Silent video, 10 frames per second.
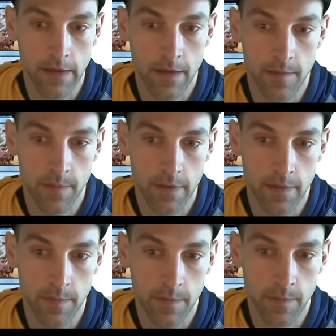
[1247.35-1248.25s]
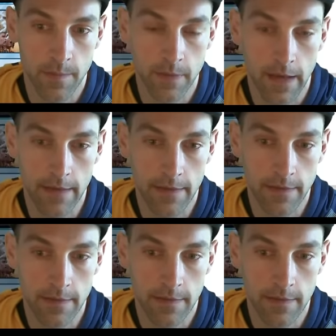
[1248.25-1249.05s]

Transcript: up a island.